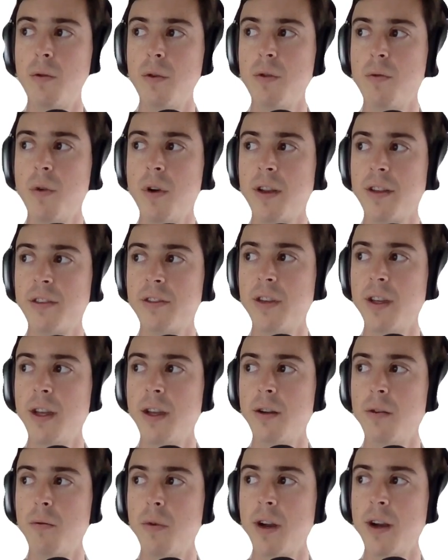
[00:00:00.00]
we want to
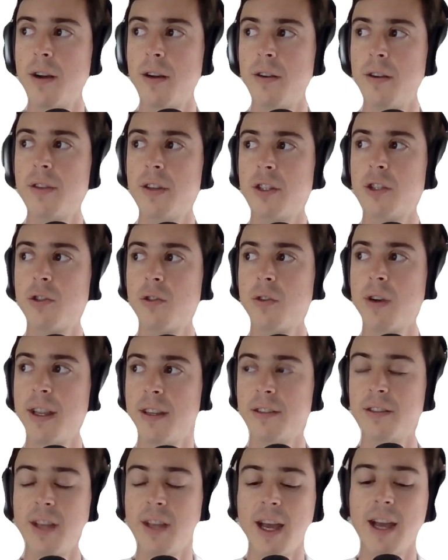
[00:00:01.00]
say where the
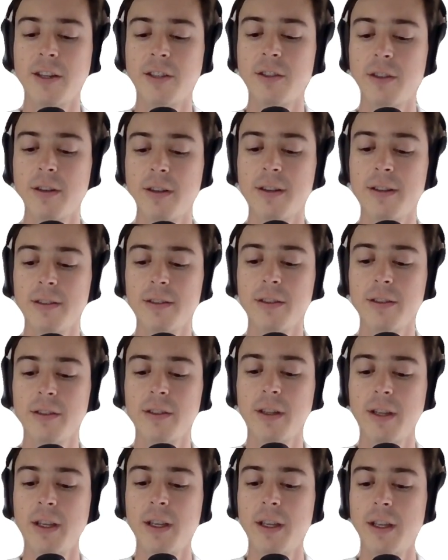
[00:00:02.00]
transactions